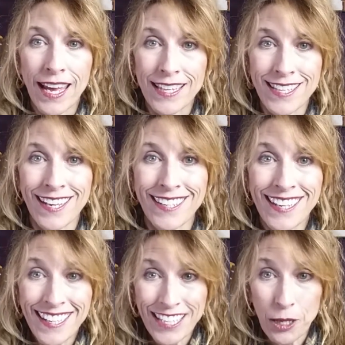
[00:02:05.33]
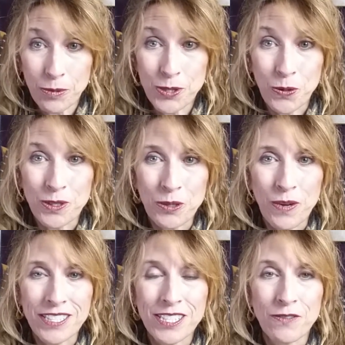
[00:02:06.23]
And then keep scrolling and
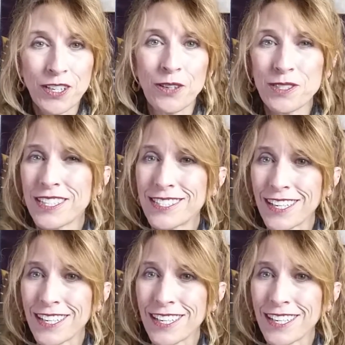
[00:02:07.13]
watching the videos because